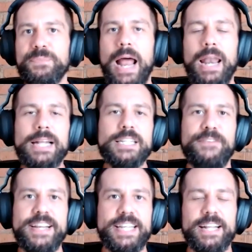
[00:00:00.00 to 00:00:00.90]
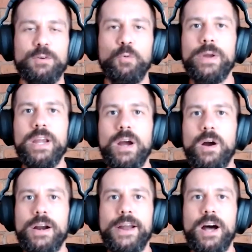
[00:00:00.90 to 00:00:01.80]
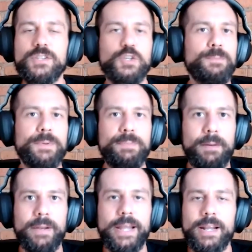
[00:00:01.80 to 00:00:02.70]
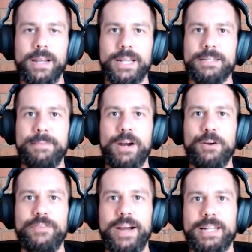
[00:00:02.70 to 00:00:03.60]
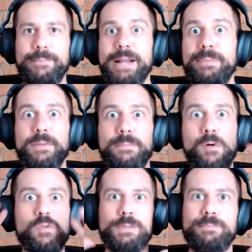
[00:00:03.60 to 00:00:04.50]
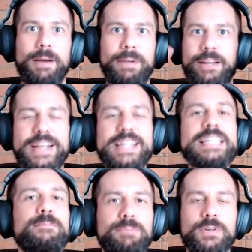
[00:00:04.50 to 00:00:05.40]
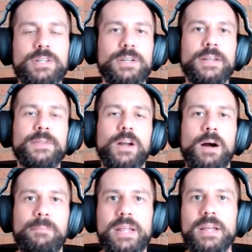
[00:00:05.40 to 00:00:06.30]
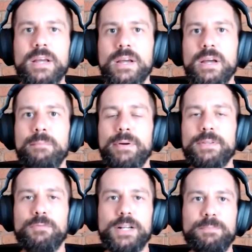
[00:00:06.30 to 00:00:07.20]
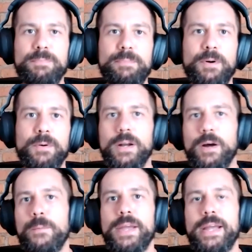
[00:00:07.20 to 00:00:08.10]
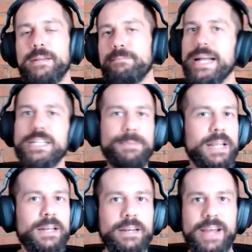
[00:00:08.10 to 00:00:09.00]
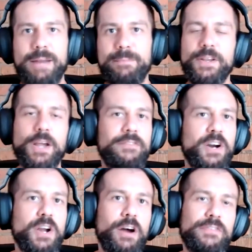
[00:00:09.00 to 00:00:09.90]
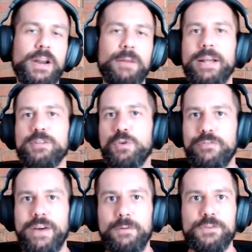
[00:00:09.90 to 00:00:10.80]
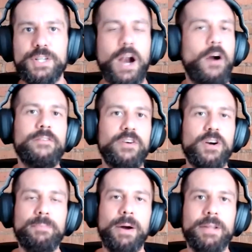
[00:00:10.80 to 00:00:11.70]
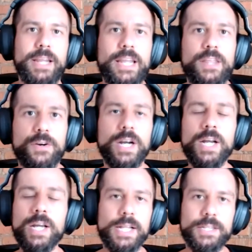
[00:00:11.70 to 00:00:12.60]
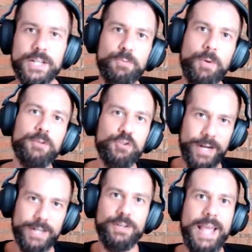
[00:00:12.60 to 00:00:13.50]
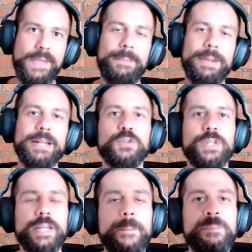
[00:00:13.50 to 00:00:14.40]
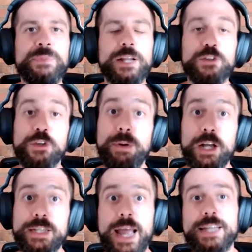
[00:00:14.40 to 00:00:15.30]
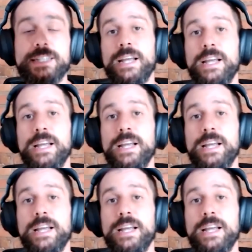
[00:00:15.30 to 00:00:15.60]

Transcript: let's face it, we are not super public. Like, as a matter of fact, I might be the most public-facing person in the company, but the rest of people, they might speak at an event, but not very often. And my two co-founders aren't very public either, so that's why we try to get them into the podcast.